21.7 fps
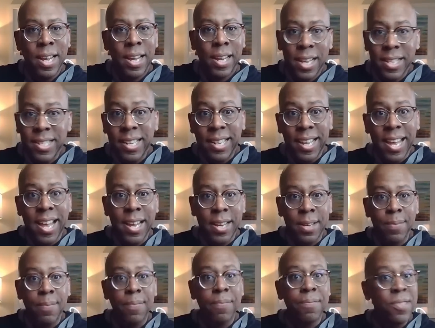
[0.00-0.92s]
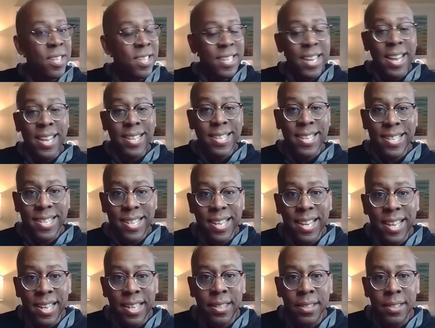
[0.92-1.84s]
Because again, this
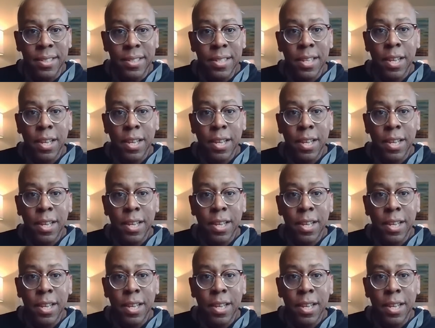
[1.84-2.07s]
SEC.